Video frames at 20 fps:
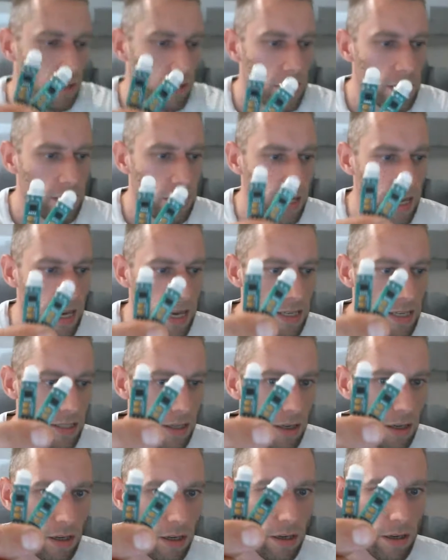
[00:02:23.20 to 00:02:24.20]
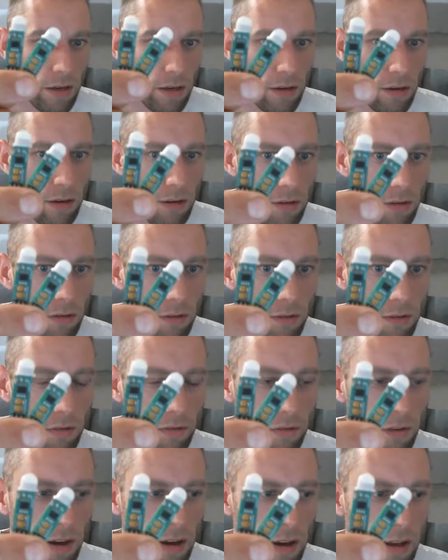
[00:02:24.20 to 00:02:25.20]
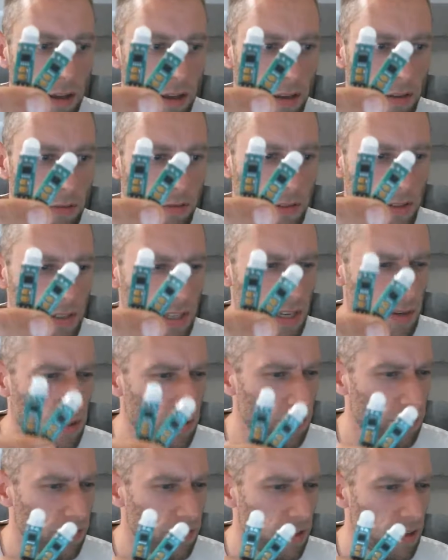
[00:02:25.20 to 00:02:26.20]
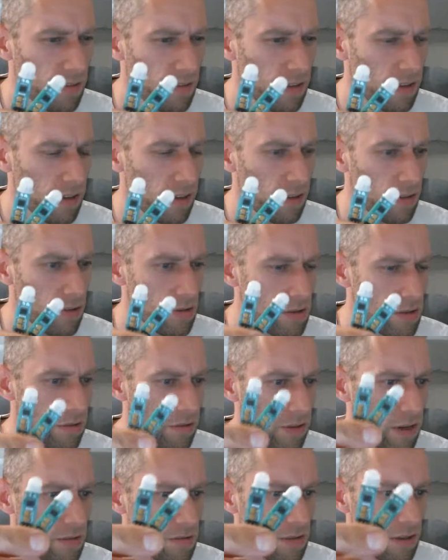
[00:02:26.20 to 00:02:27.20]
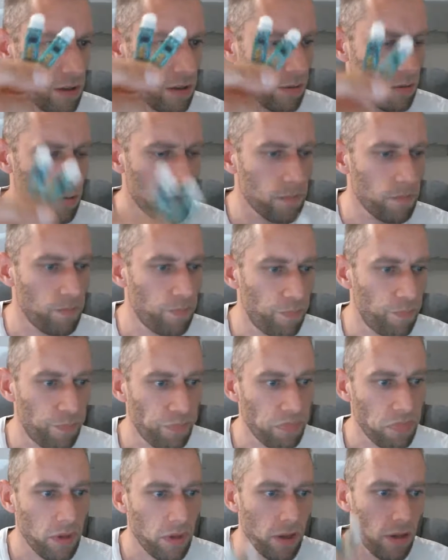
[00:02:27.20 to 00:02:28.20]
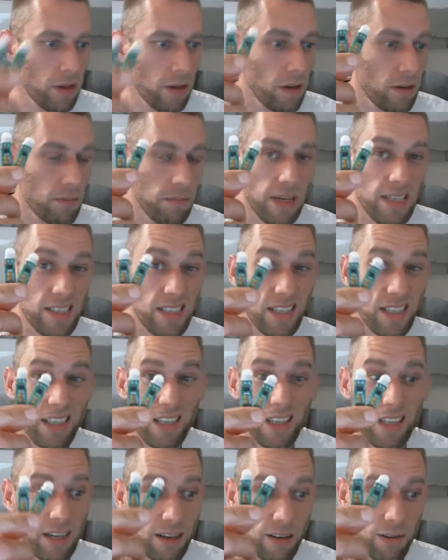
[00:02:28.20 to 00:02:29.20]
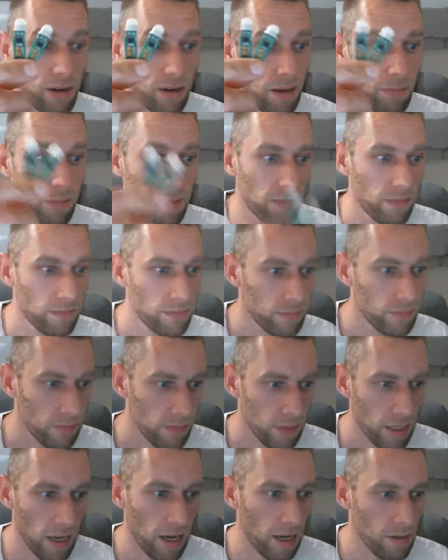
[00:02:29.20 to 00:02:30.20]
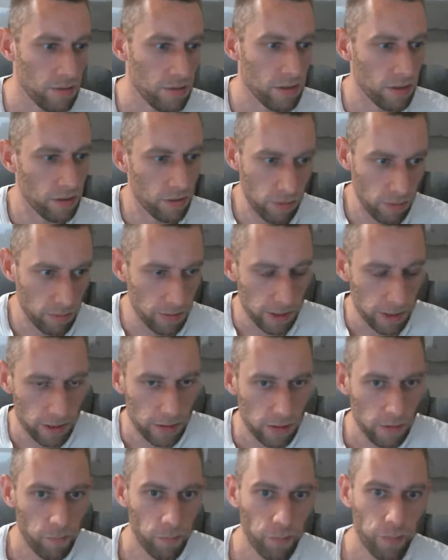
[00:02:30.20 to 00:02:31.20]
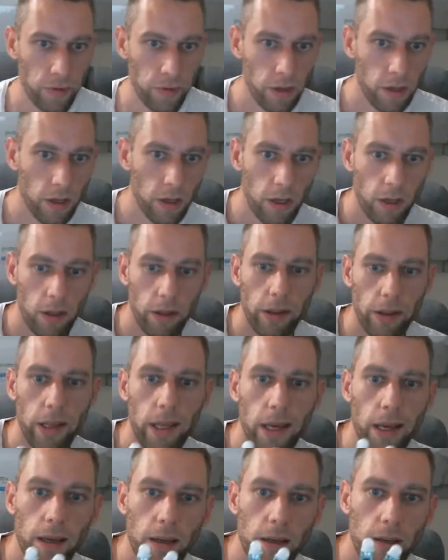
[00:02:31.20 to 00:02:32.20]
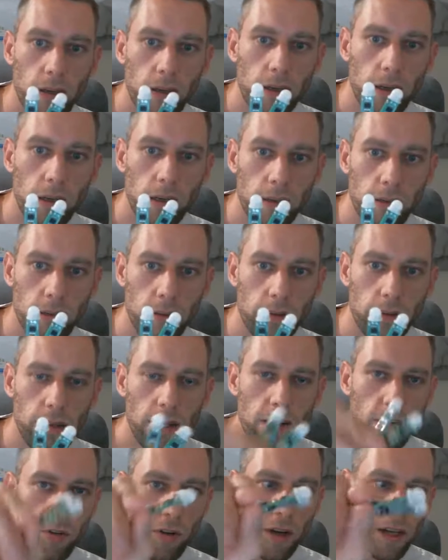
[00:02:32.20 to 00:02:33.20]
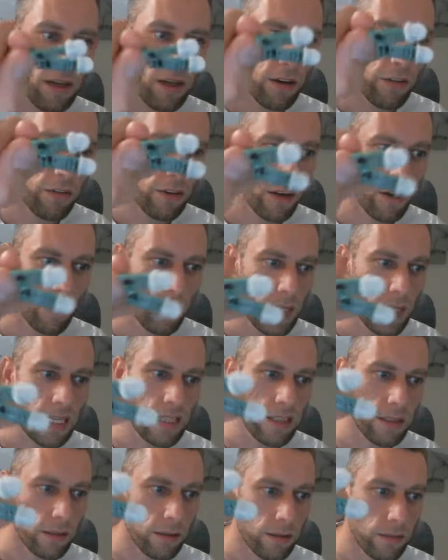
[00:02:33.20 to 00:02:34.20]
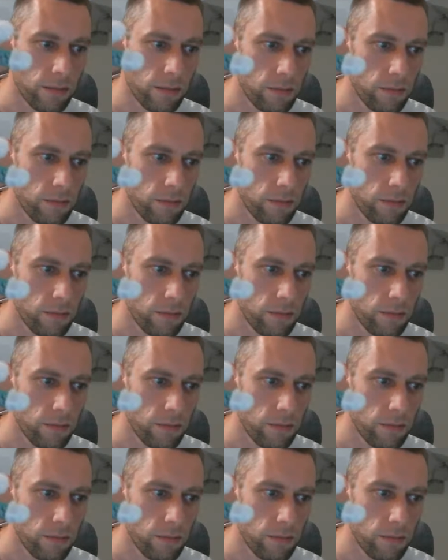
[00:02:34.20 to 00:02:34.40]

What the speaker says: these are SR505, I think, or is it 501? Basically, they're crap. They're absolutely rubbish. They trigger for no reason.